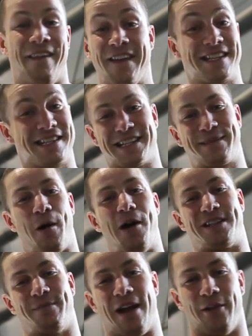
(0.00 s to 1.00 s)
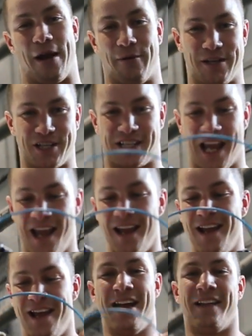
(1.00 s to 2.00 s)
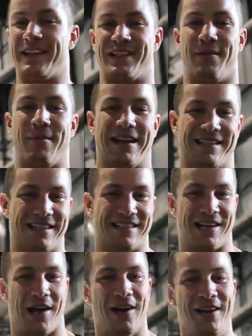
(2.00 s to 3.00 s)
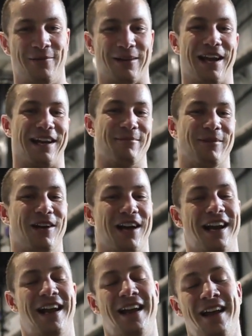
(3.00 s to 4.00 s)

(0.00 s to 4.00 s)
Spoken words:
And this isn't sponsored, by the way. These are amazing, so we like them a lot.